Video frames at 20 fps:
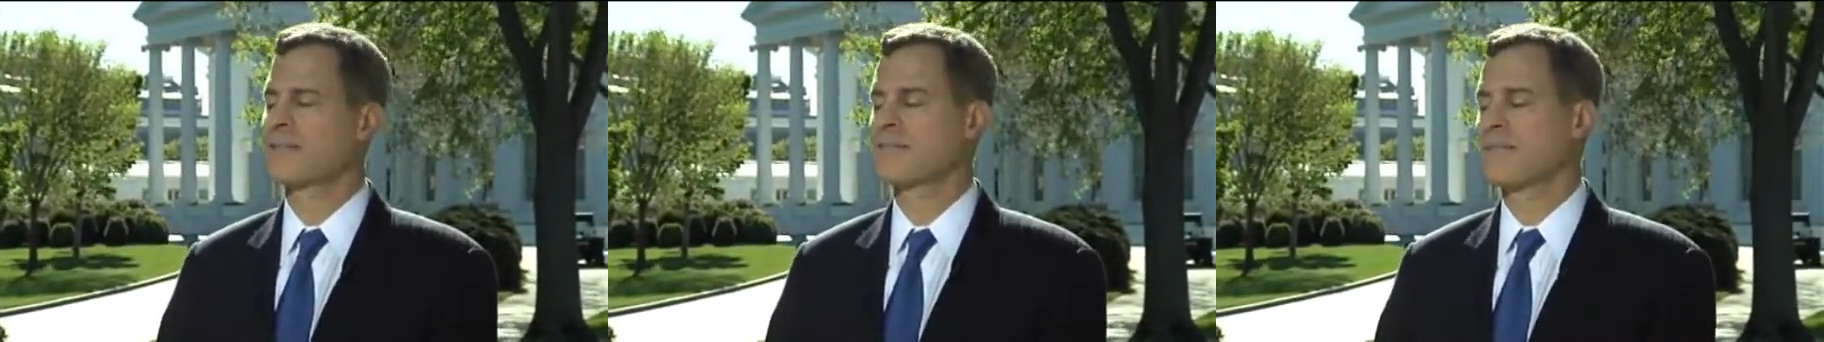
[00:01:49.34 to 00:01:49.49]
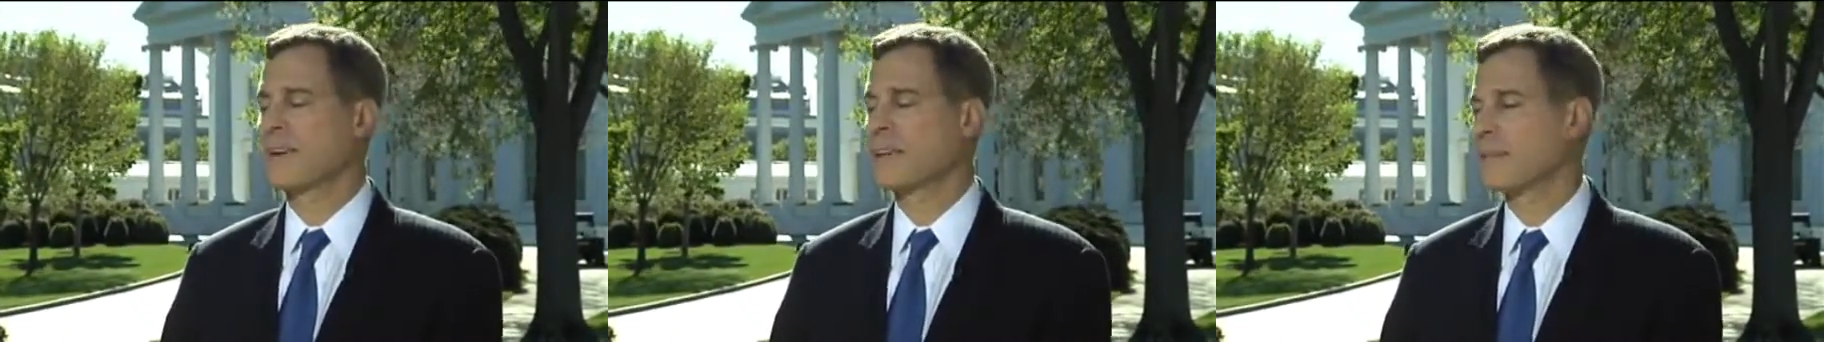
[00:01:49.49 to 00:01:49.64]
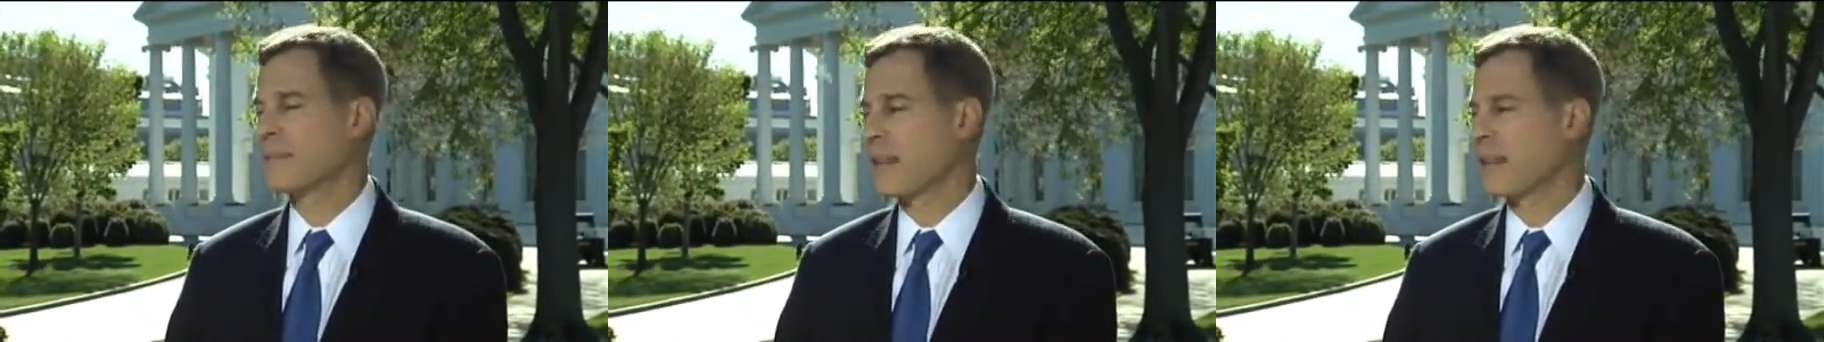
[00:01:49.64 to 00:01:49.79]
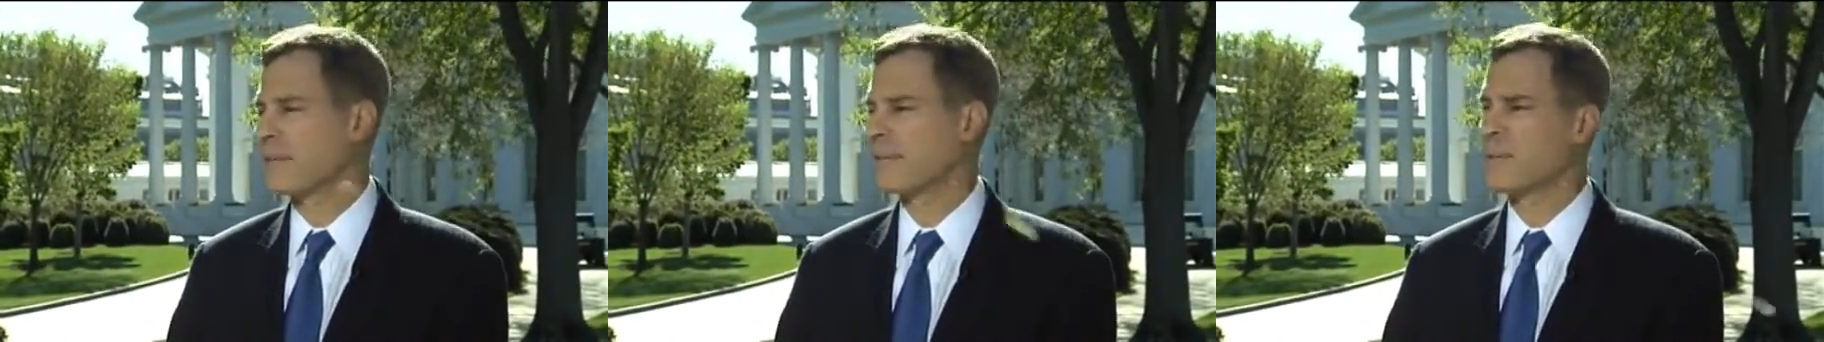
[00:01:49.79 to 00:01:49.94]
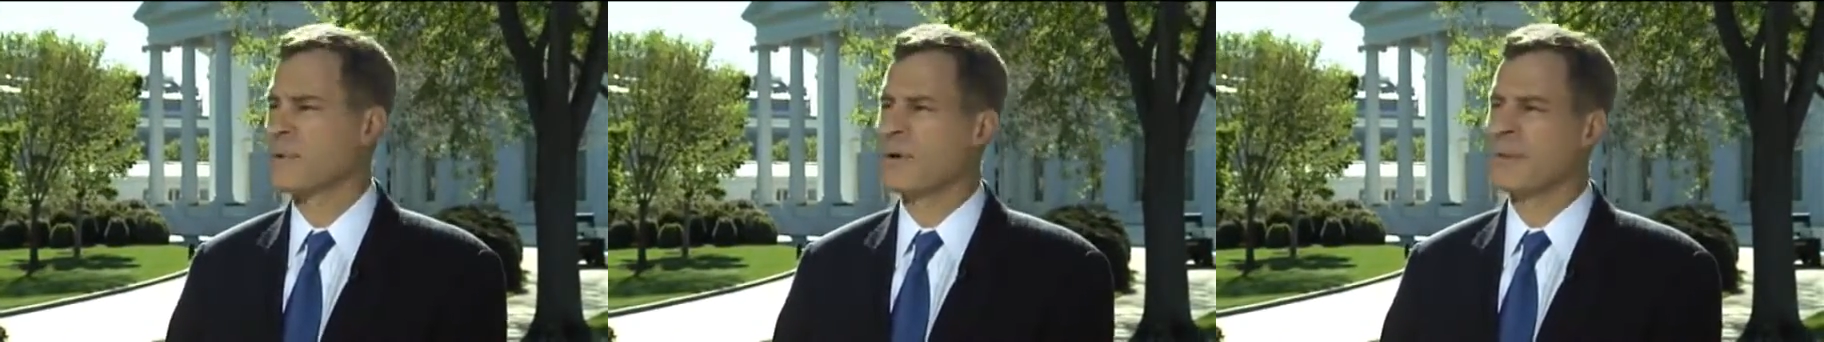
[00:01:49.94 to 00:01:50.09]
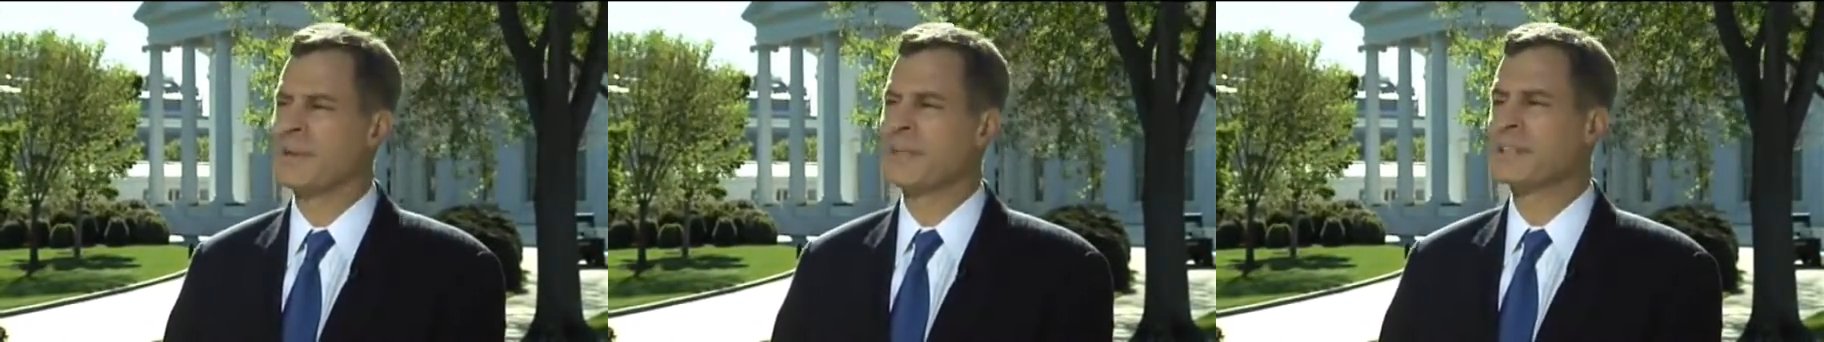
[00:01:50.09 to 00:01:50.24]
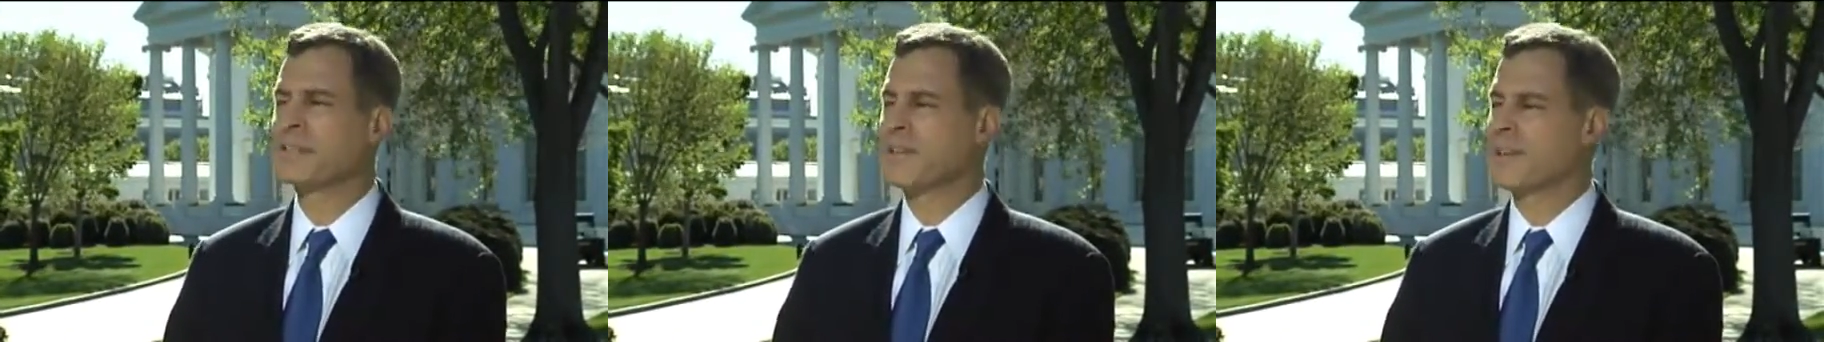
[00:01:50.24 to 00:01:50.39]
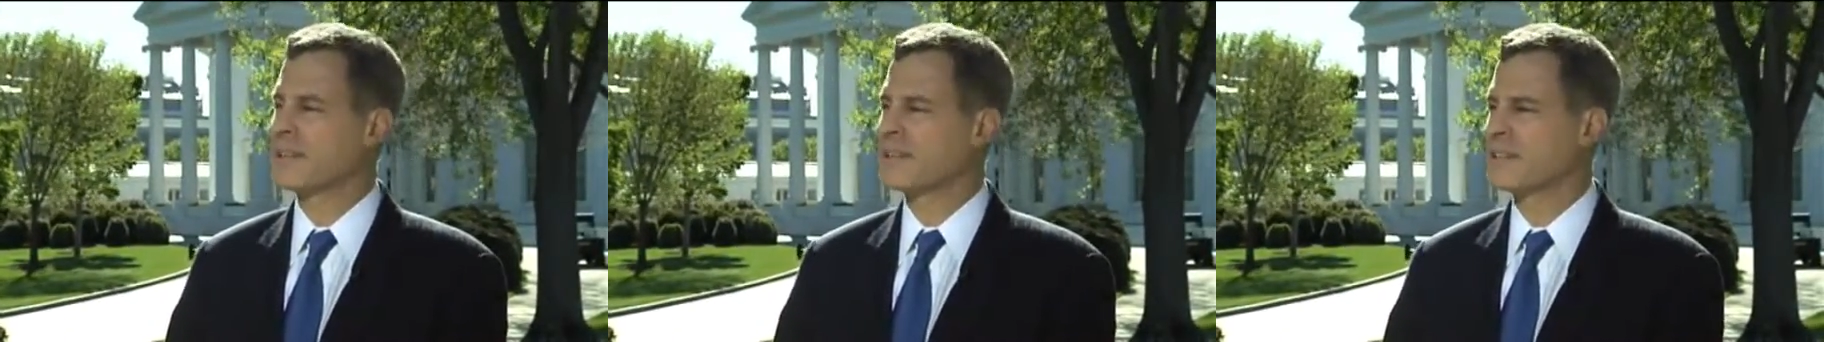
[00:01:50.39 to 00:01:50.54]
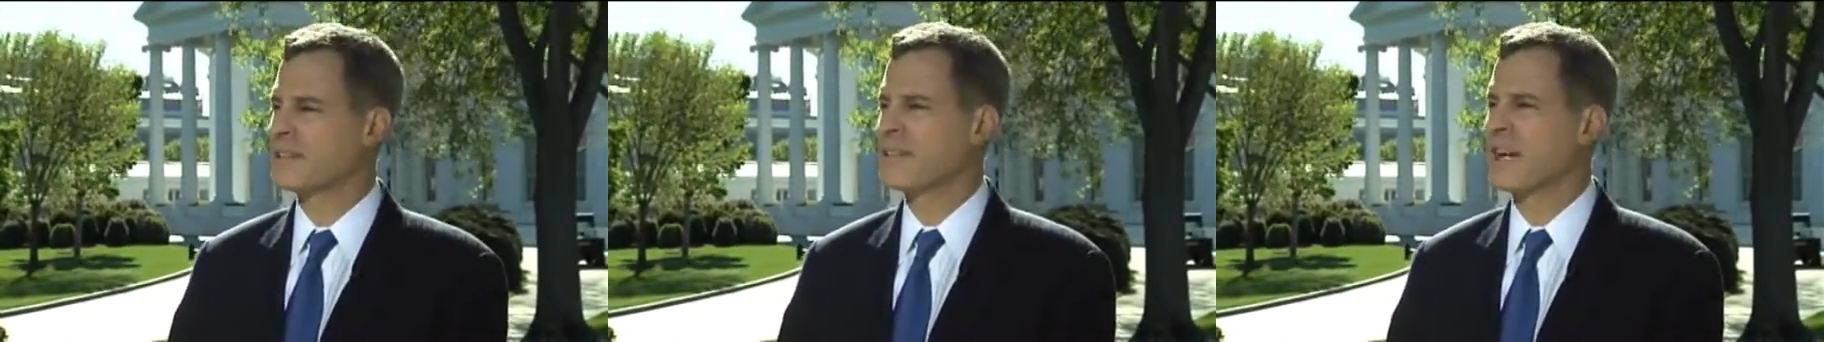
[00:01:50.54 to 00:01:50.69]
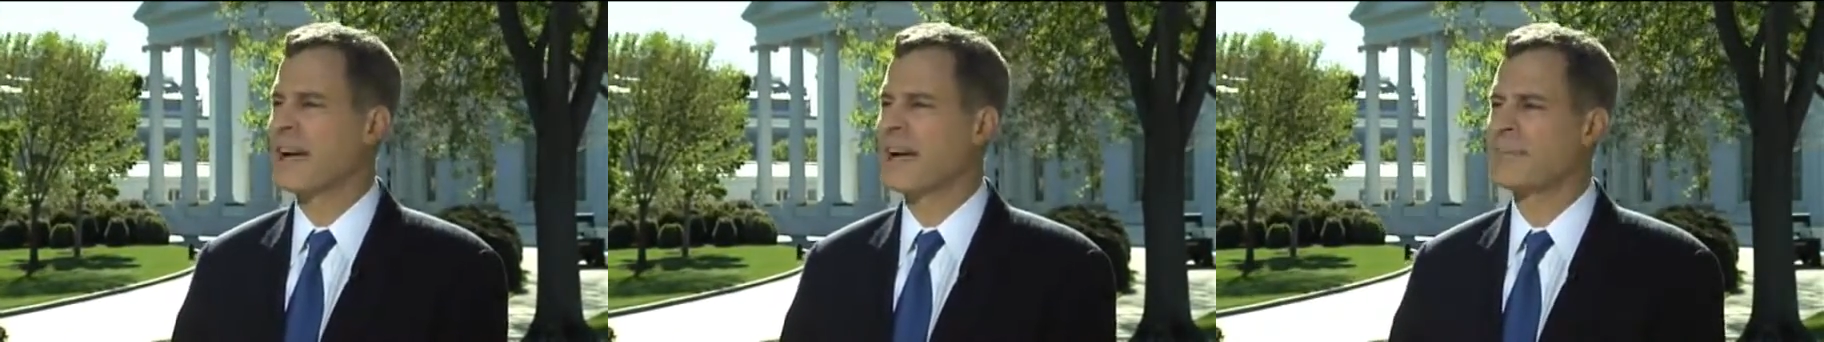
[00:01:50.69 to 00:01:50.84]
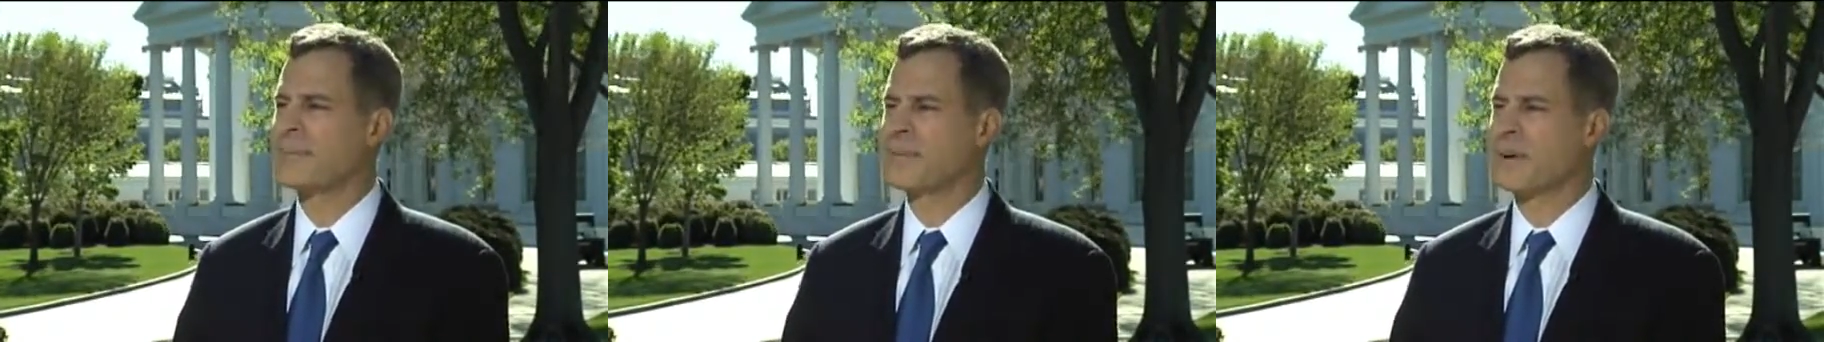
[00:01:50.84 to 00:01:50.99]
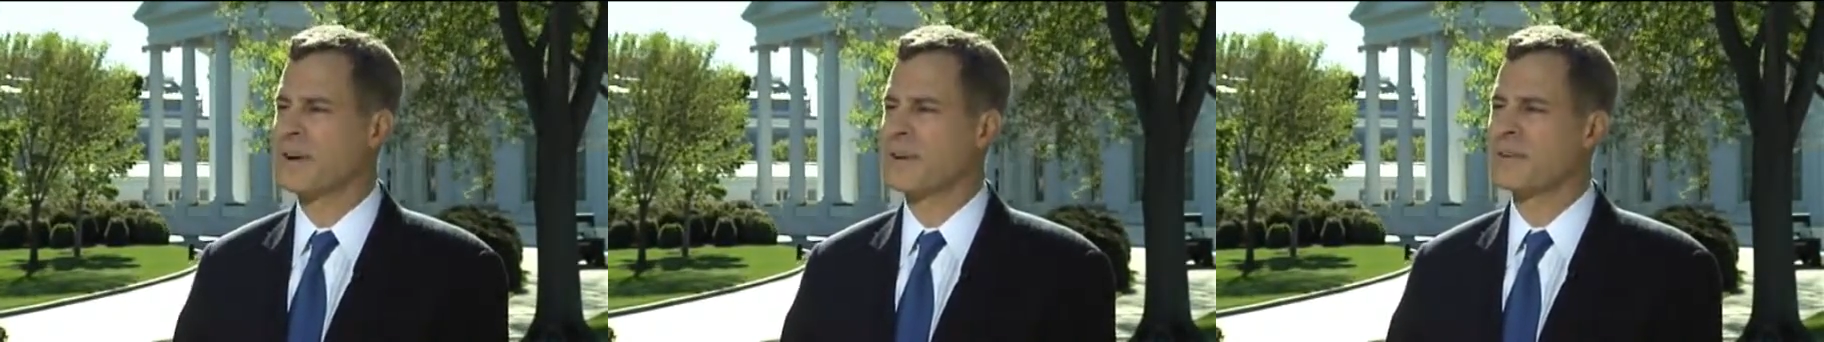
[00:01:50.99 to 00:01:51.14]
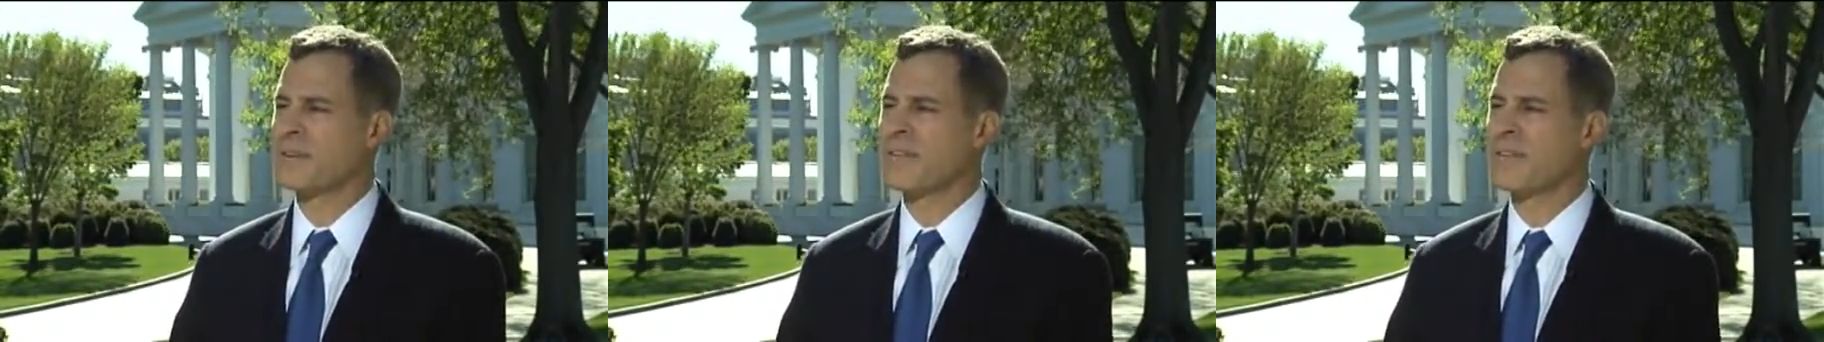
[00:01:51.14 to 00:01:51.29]
trends in unemployment, trends in job
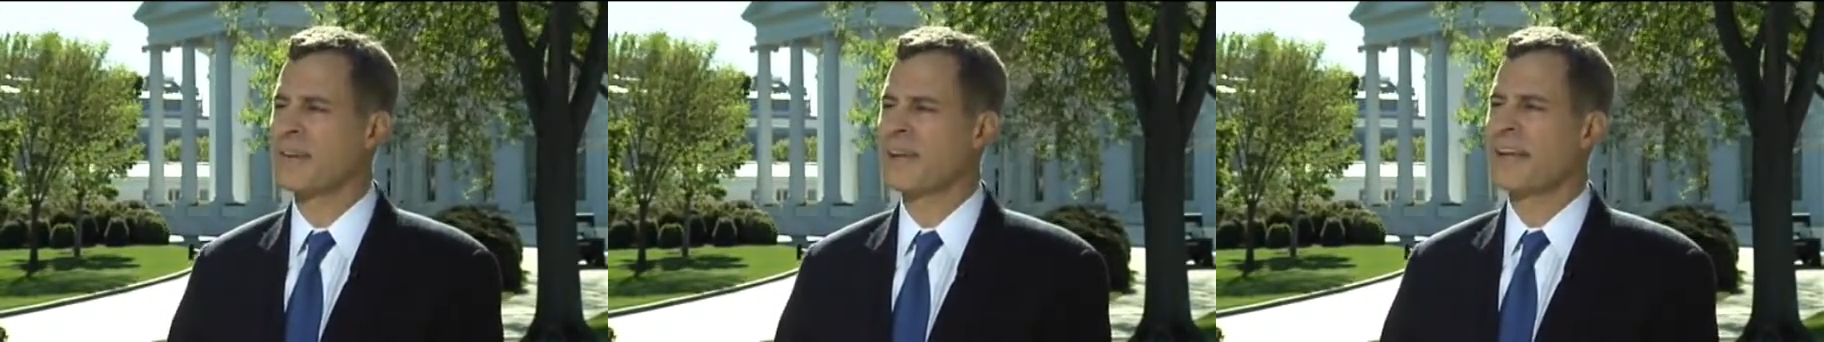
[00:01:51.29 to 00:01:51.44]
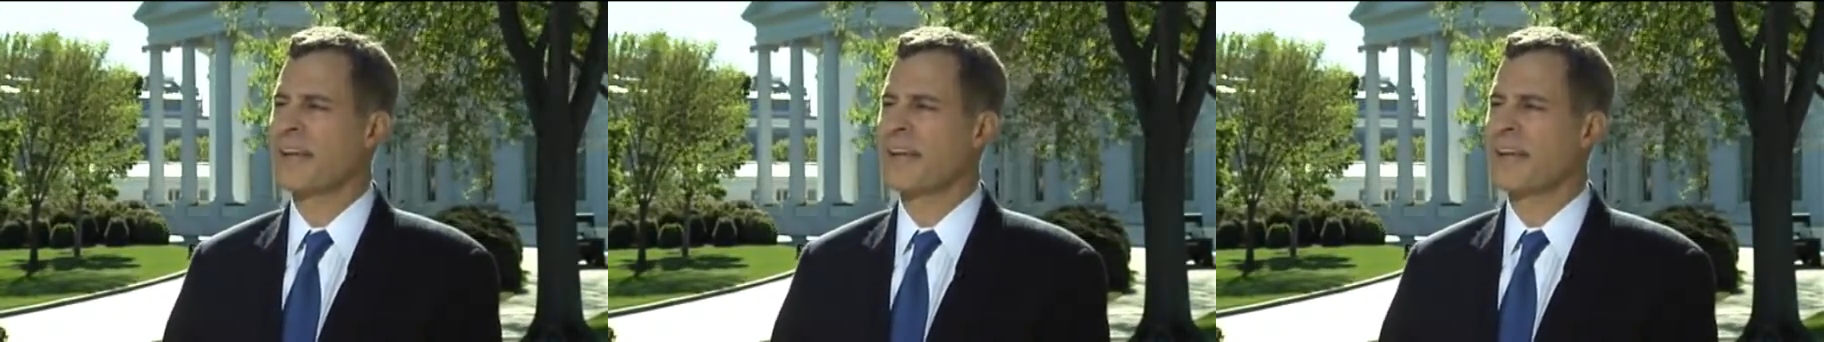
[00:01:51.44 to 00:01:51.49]
growth,